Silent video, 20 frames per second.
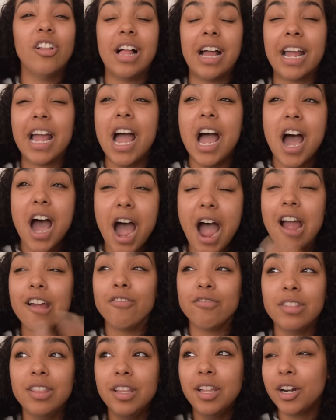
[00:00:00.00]
Like
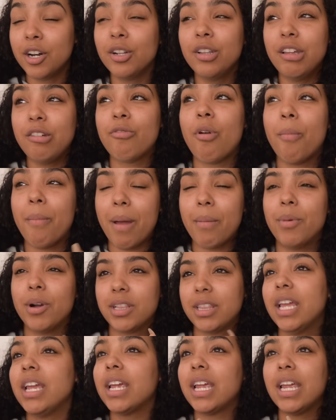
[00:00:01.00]
I literally
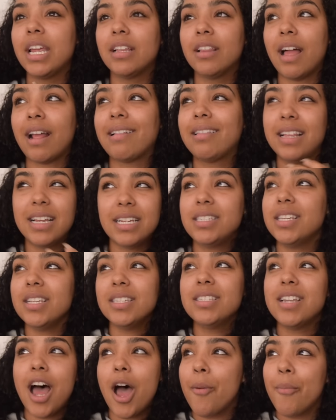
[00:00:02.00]
remember thinking like this
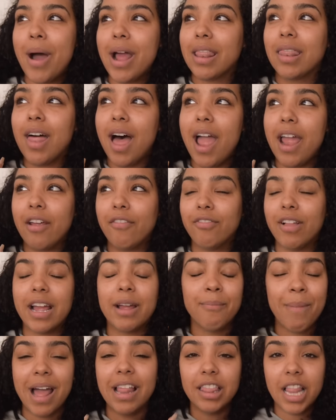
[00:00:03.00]
is not my life.
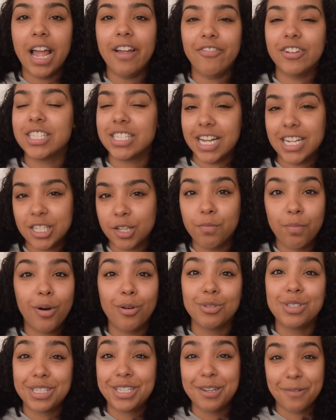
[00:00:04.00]
Like my life is not
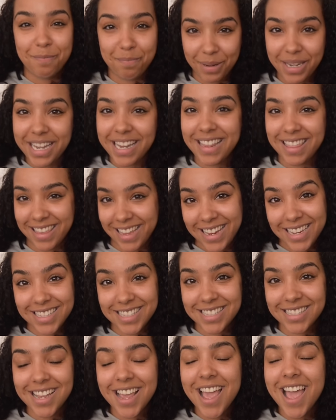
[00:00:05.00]
supposed to be
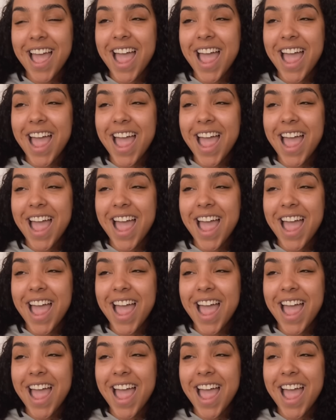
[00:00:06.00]
this.